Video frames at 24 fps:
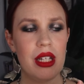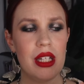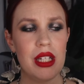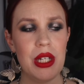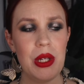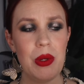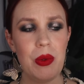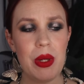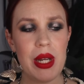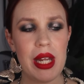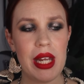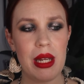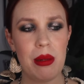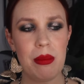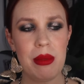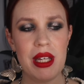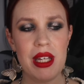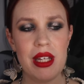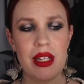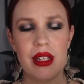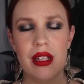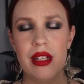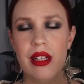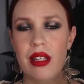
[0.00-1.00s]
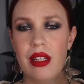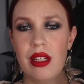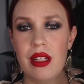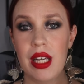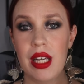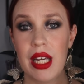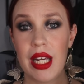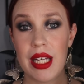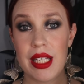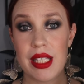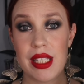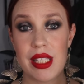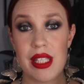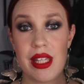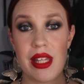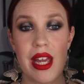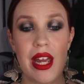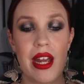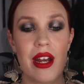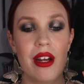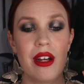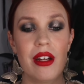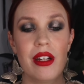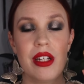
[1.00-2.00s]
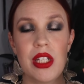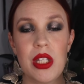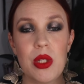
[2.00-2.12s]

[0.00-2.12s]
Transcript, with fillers: you name it, it's there.